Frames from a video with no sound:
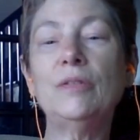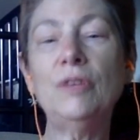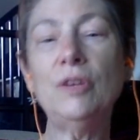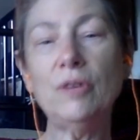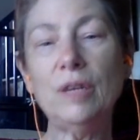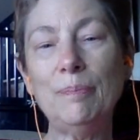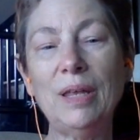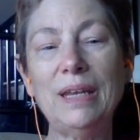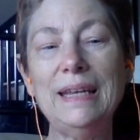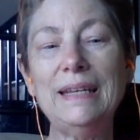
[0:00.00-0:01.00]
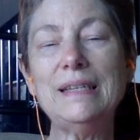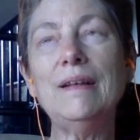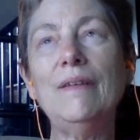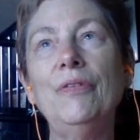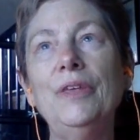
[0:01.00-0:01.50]
theory, but
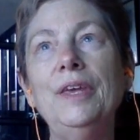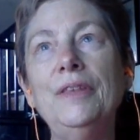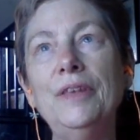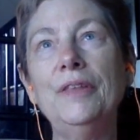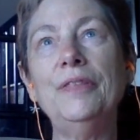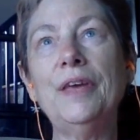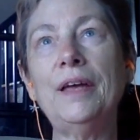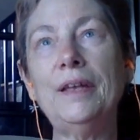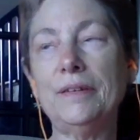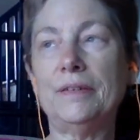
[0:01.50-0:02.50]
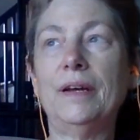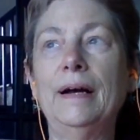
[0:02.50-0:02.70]
in that